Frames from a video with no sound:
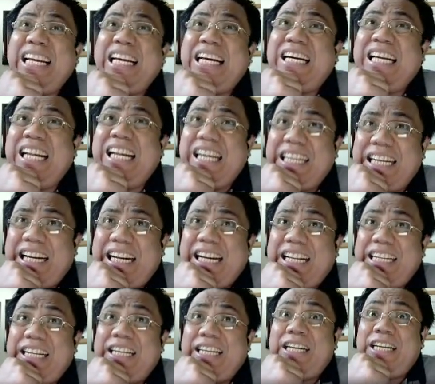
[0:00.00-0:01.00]

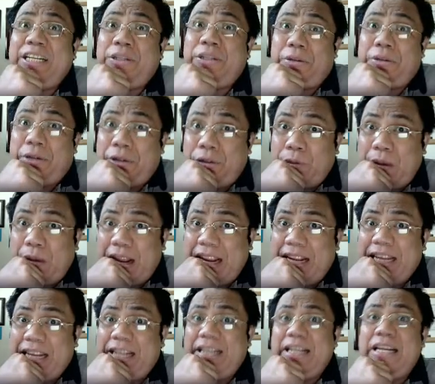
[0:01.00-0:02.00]
intelligent in your own
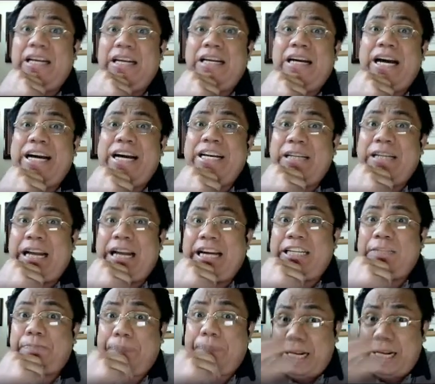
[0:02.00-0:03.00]
way. And
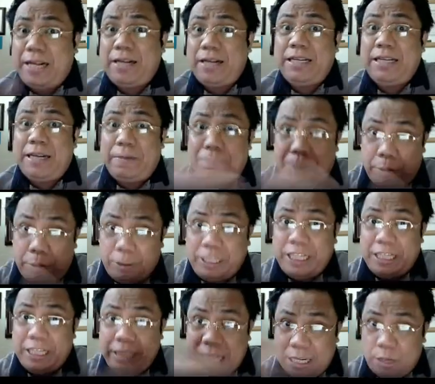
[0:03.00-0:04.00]
as per the
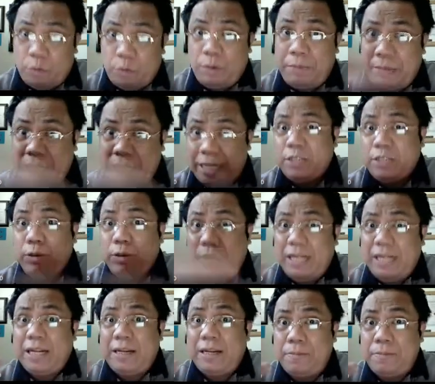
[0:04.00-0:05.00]
approaches that we may actually
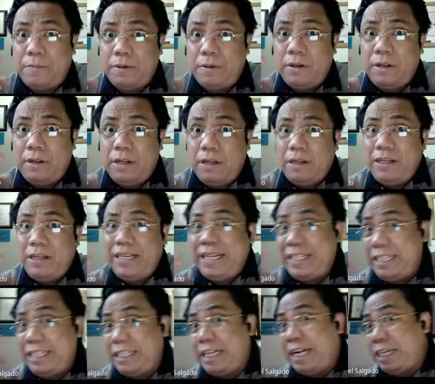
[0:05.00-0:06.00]
have, this
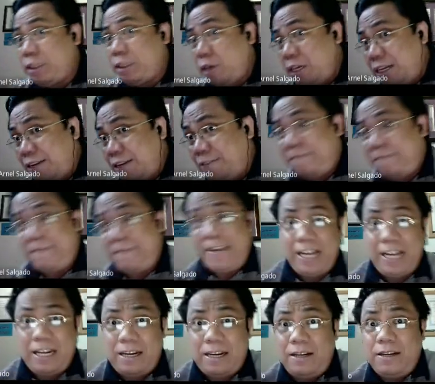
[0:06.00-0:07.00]
is actually a
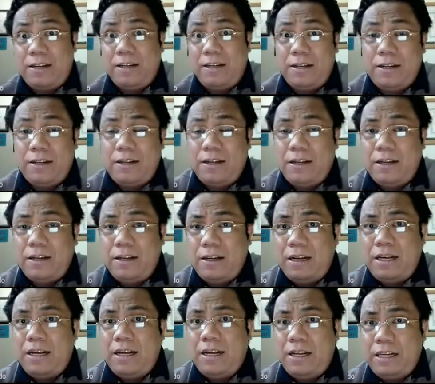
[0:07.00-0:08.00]
fair
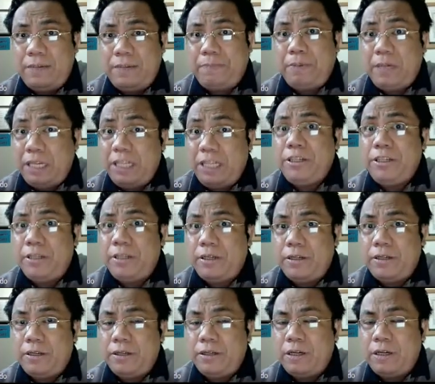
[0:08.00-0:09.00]
definition.
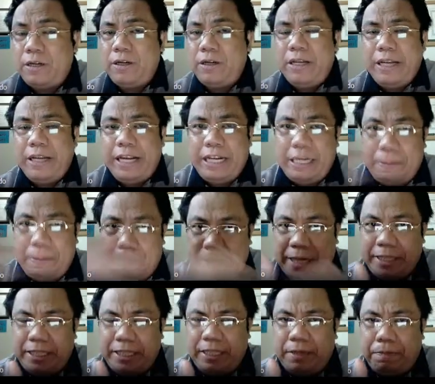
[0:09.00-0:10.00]
No, in the
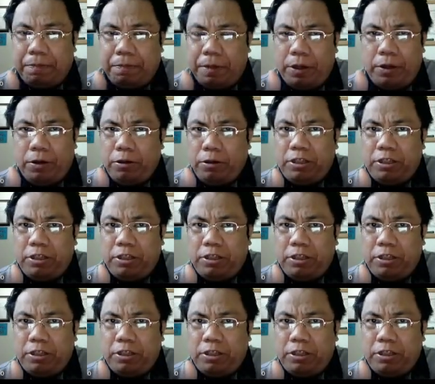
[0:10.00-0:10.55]
process approach,